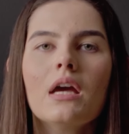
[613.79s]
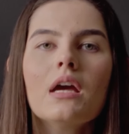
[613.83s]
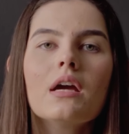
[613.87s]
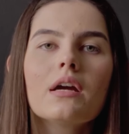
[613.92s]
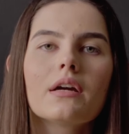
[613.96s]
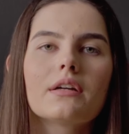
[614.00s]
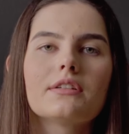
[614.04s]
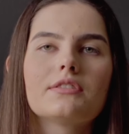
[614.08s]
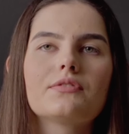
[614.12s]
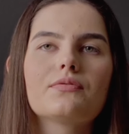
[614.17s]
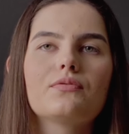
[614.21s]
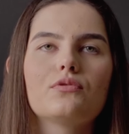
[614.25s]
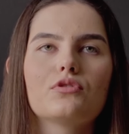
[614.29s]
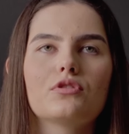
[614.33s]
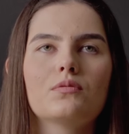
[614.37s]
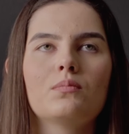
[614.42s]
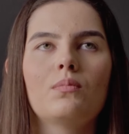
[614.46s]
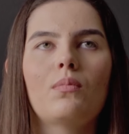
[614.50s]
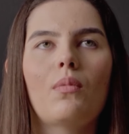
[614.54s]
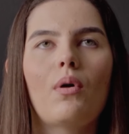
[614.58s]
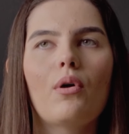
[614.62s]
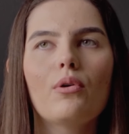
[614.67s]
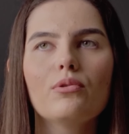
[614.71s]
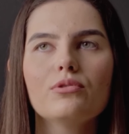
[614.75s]
Because for
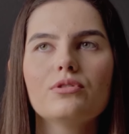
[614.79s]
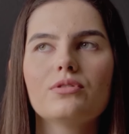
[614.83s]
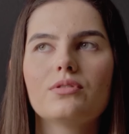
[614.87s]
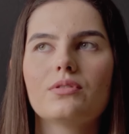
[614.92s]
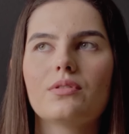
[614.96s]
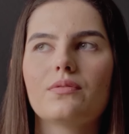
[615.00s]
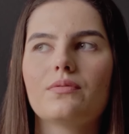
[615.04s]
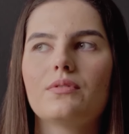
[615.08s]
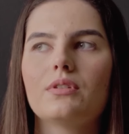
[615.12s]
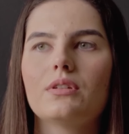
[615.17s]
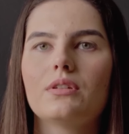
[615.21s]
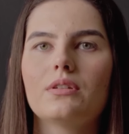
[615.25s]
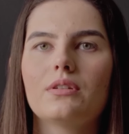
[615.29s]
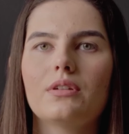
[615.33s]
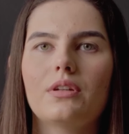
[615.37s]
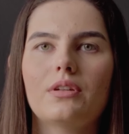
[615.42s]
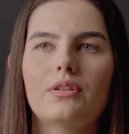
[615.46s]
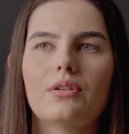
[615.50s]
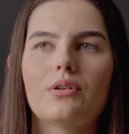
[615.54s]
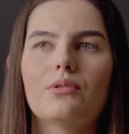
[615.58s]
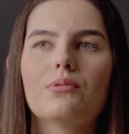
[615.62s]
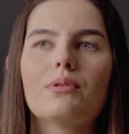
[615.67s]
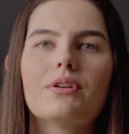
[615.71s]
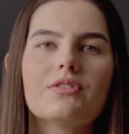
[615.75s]
most of the,
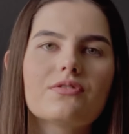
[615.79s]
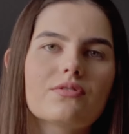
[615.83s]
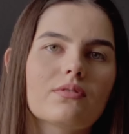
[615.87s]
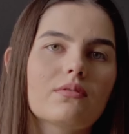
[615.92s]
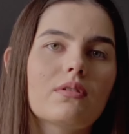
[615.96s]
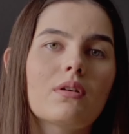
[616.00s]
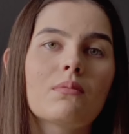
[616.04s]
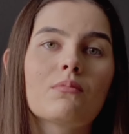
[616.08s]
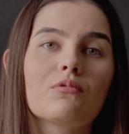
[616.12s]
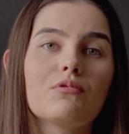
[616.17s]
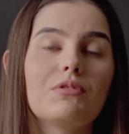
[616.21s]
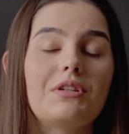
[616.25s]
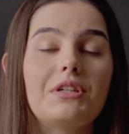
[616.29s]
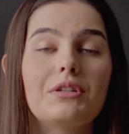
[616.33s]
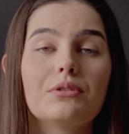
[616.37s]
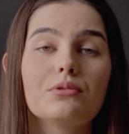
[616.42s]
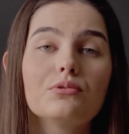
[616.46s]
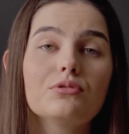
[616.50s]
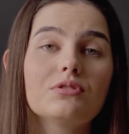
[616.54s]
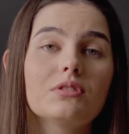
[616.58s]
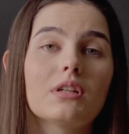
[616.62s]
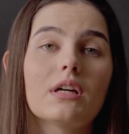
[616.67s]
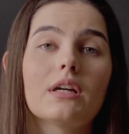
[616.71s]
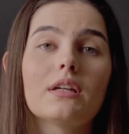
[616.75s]
Instagram
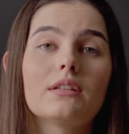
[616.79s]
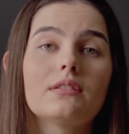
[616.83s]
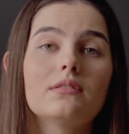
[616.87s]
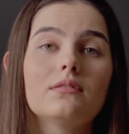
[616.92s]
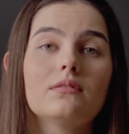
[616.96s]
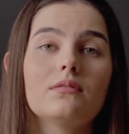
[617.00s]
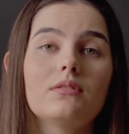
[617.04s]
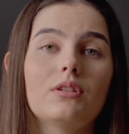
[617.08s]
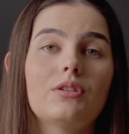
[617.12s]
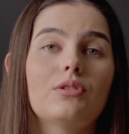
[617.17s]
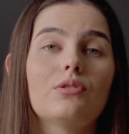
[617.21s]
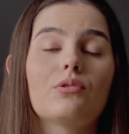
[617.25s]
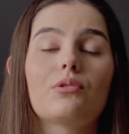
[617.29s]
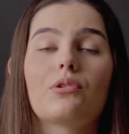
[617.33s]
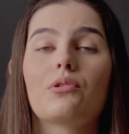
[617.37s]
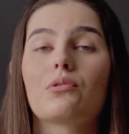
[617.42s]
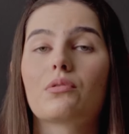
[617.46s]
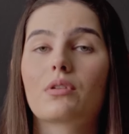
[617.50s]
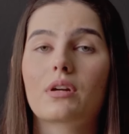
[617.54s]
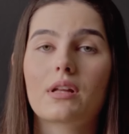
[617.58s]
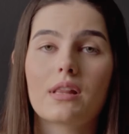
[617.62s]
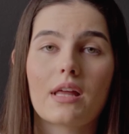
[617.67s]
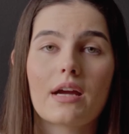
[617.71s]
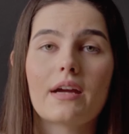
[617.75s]
reels that,
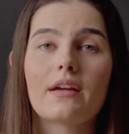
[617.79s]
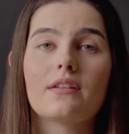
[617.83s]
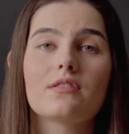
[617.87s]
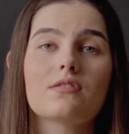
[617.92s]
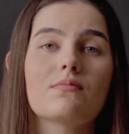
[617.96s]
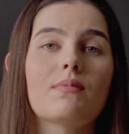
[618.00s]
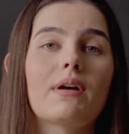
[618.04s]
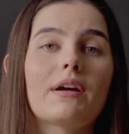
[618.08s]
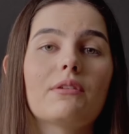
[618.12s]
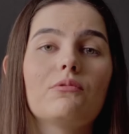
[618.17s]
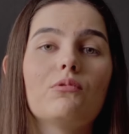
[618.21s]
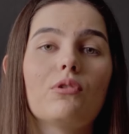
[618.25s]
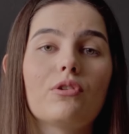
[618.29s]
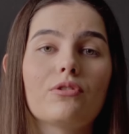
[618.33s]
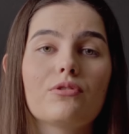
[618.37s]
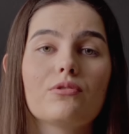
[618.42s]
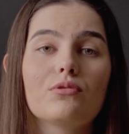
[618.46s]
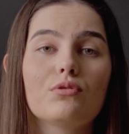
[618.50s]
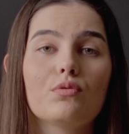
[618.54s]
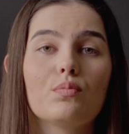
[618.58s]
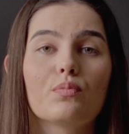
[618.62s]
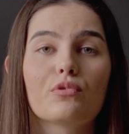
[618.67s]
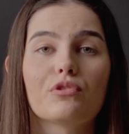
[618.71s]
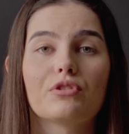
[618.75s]
your clients might want you
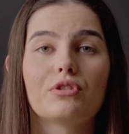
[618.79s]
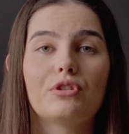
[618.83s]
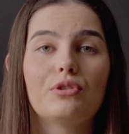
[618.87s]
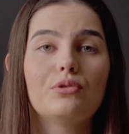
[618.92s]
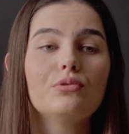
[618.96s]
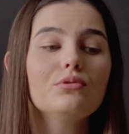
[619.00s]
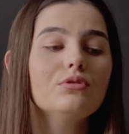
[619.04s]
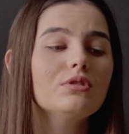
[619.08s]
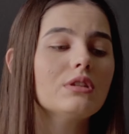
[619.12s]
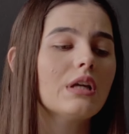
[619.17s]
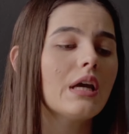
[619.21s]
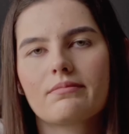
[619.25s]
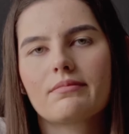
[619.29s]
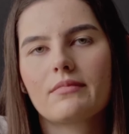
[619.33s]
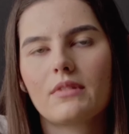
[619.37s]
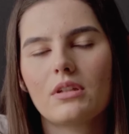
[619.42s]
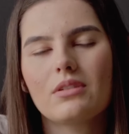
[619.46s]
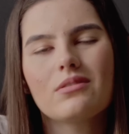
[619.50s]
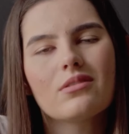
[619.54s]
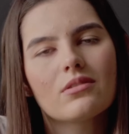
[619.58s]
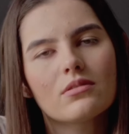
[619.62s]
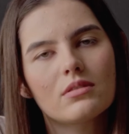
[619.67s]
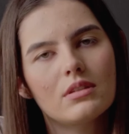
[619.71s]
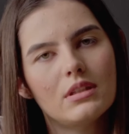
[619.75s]
to produce,
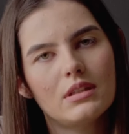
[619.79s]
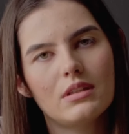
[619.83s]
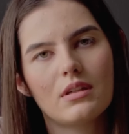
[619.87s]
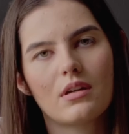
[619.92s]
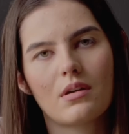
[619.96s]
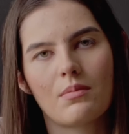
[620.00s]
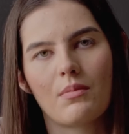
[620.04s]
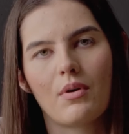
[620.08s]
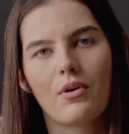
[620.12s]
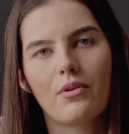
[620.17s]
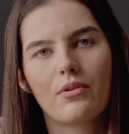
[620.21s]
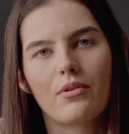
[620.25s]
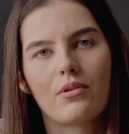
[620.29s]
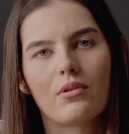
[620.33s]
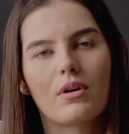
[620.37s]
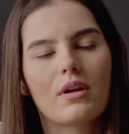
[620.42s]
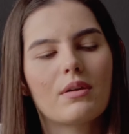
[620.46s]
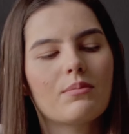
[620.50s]
you don't need a Komodo.